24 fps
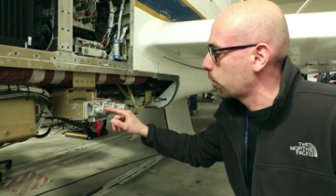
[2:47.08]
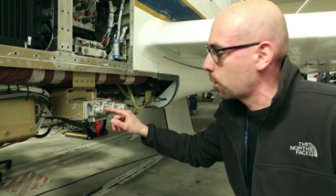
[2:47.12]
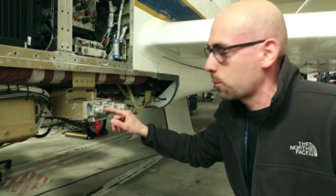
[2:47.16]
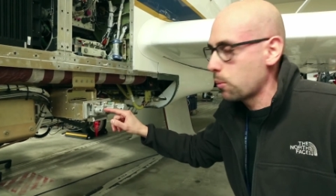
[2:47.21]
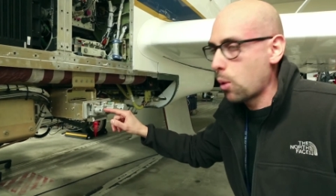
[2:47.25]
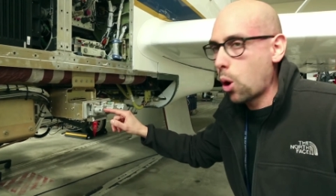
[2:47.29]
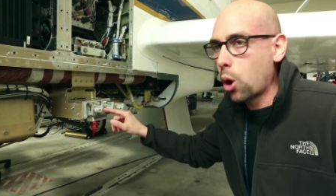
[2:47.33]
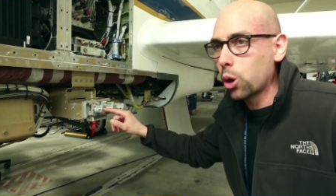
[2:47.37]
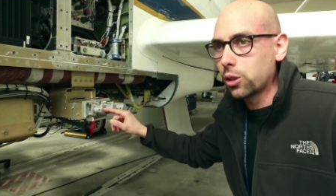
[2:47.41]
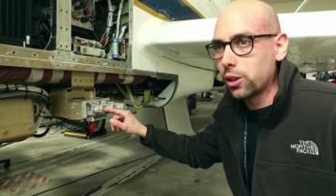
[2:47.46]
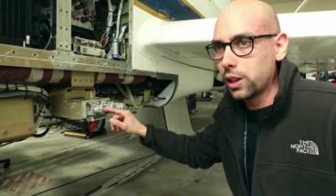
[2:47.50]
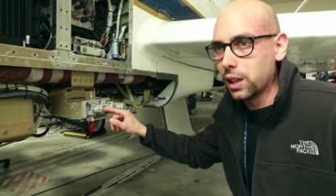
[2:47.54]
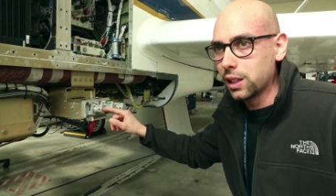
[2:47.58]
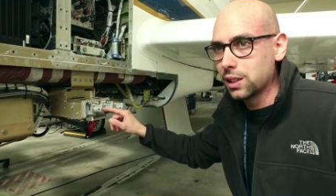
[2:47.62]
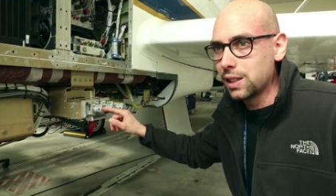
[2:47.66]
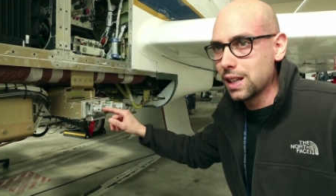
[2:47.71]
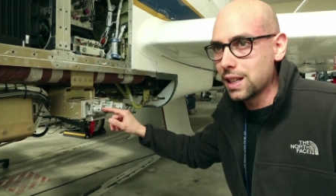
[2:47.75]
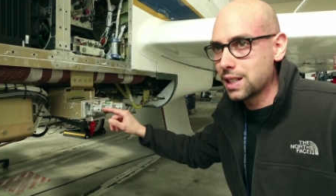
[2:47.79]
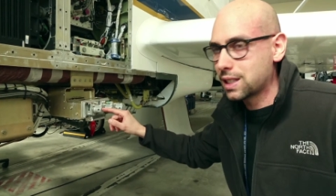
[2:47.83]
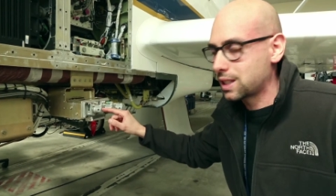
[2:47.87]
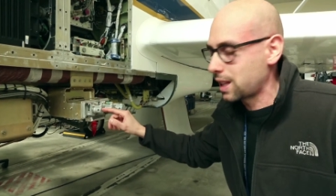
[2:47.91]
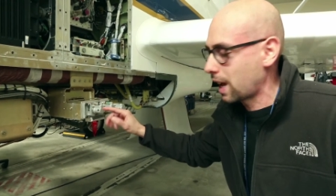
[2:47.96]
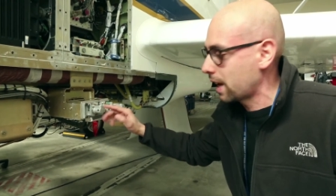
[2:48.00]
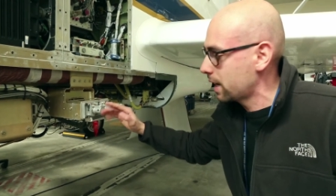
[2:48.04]
remotely
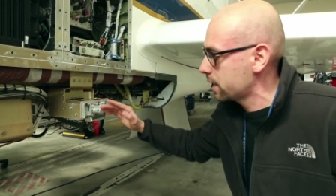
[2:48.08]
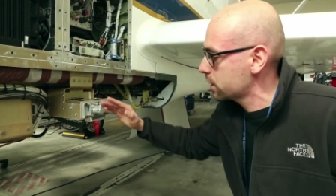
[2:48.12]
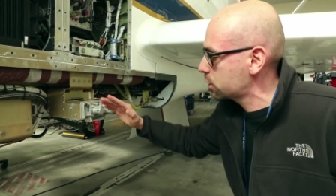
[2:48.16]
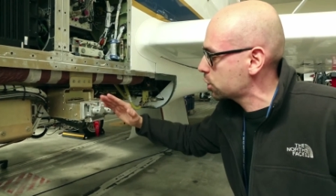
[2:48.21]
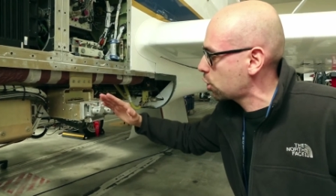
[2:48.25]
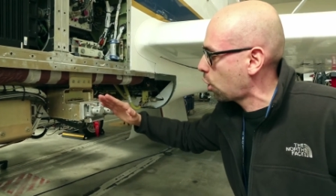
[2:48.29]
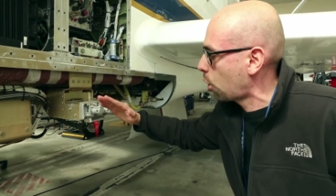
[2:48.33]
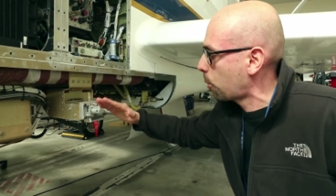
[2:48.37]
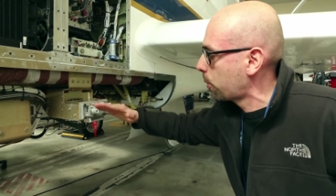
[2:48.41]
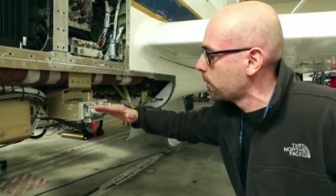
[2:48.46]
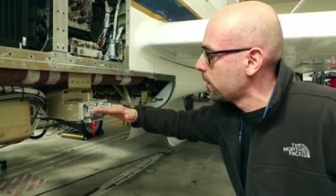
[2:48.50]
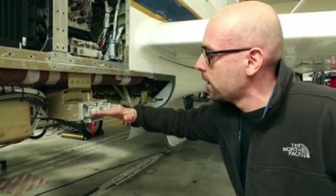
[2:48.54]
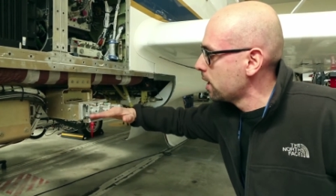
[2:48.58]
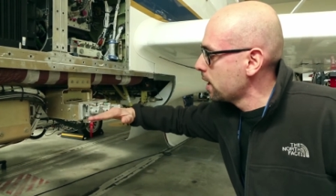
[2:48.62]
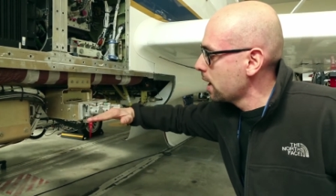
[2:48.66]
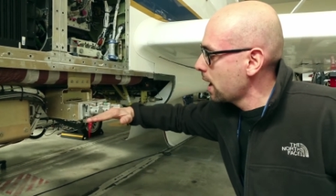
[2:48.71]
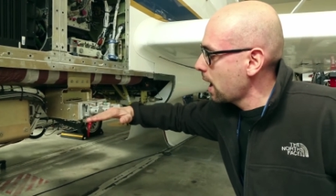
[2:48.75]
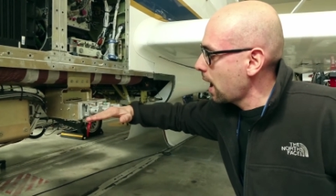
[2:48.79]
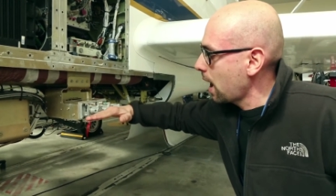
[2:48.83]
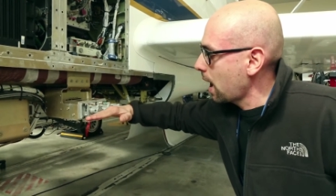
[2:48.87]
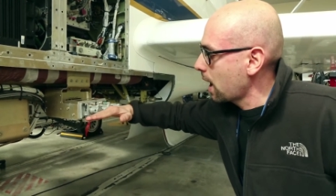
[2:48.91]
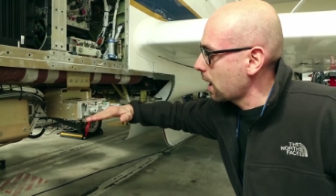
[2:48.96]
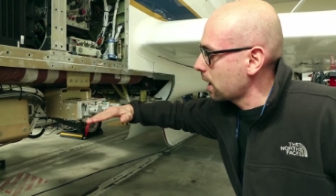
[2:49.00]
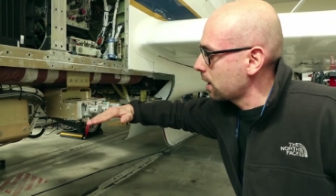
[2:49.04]
this telescope,
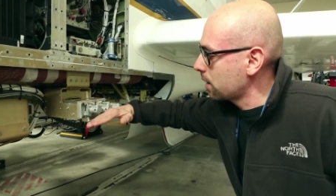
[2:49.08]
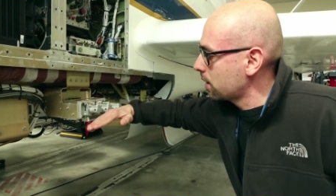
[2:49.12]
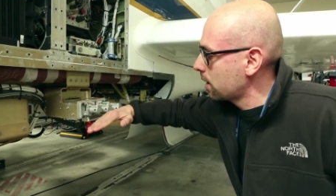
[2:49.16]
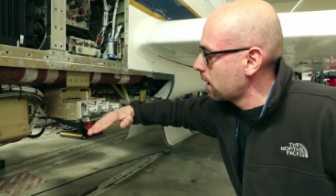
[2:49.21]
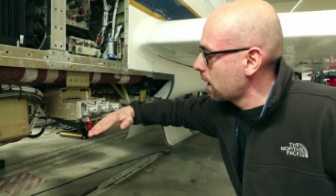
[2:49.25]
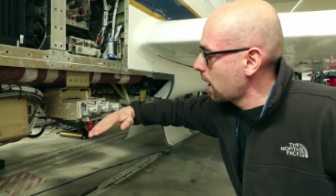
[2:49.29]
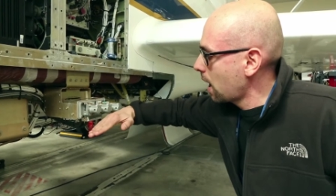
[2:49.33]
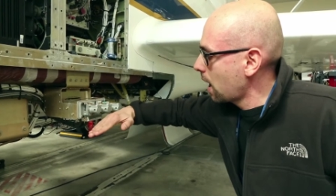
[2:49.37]
and